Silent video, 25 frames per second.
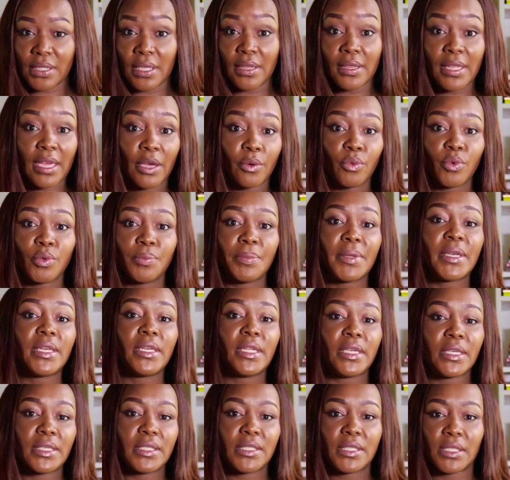And that would be
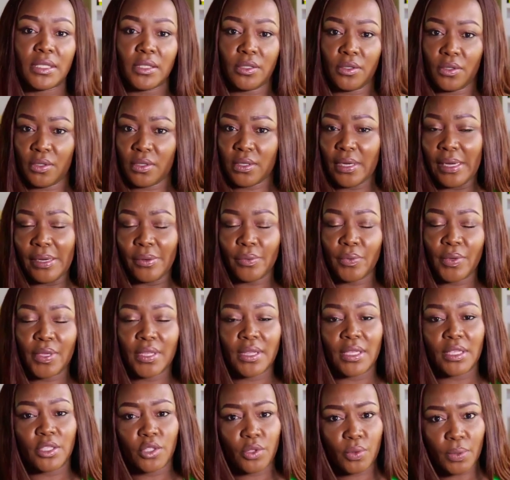LinkedIn to start
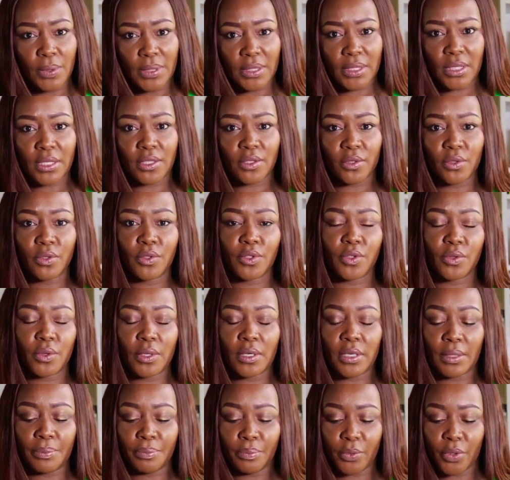with. And Twitter is also
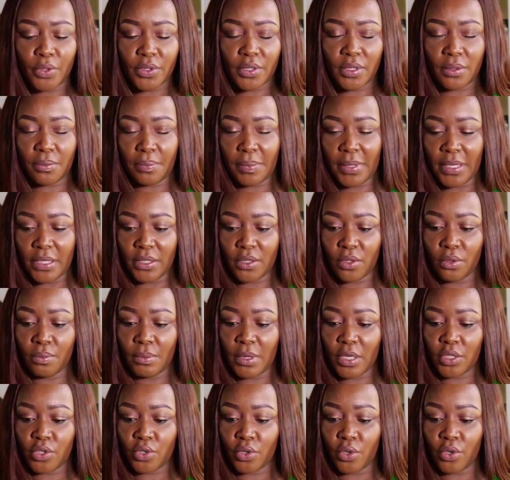an important place to
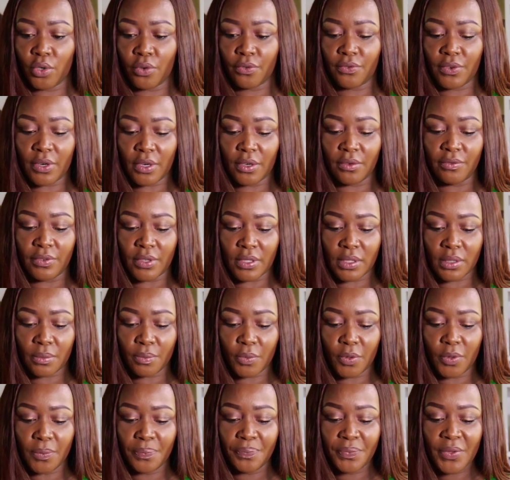make sure you're very
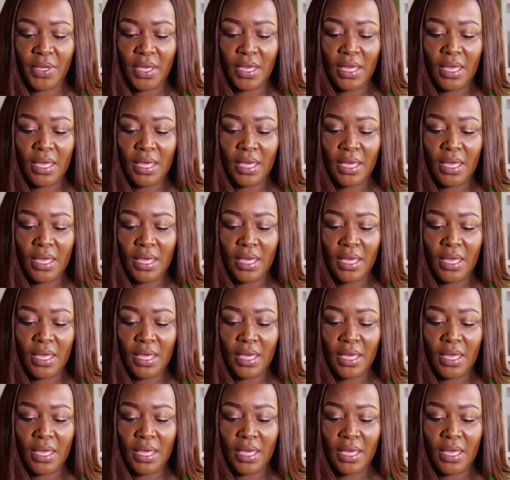visible.